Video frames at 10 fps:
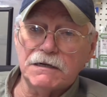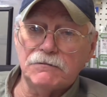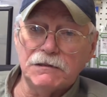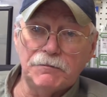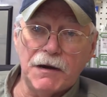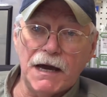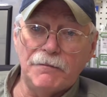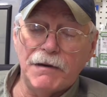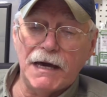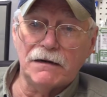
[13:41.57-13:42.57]
I went to buy
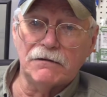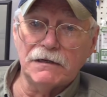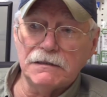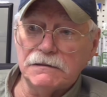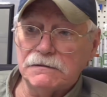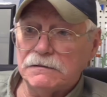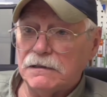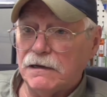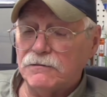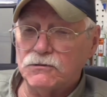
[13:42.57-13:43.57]
a battery, and
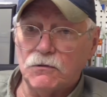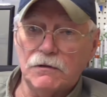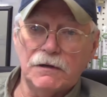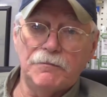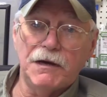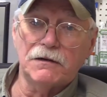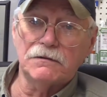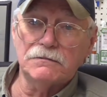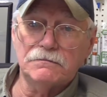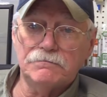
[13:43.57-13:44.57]
I was wanting a
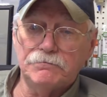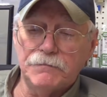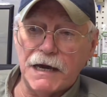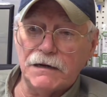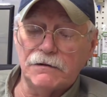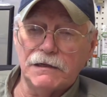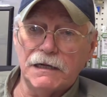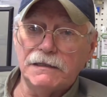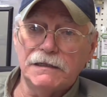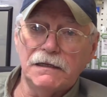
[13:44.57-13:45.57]
better battery, and
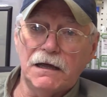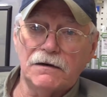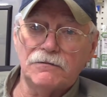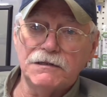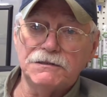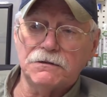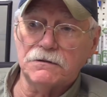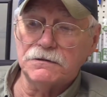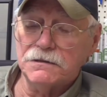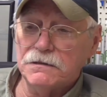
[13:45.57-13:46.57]
I did a lot of
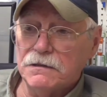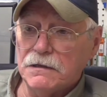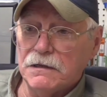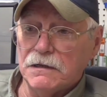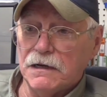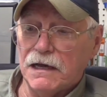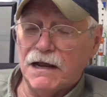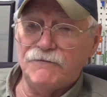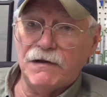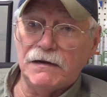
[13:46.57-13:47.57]
research, and
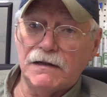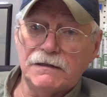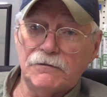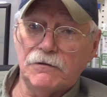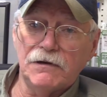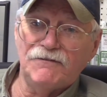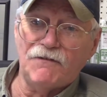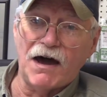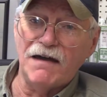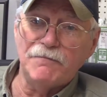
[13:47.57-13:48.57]
I found out there were only
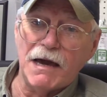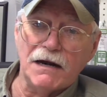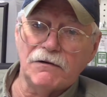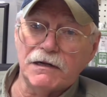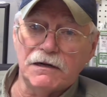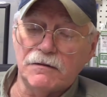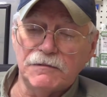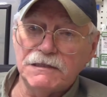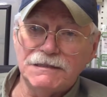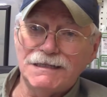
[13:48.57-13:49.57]
5 battery
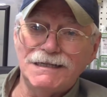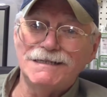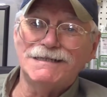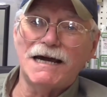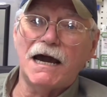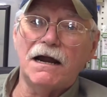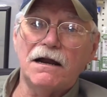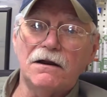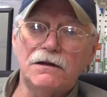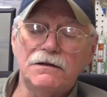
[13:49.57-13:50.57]
companies in the
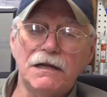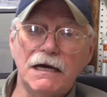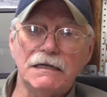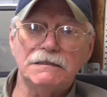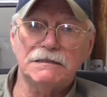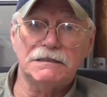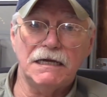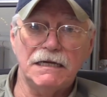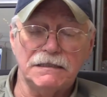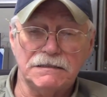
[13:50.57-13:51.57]
entire United
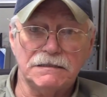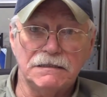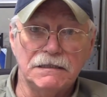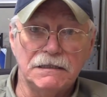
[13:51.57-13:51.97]
States.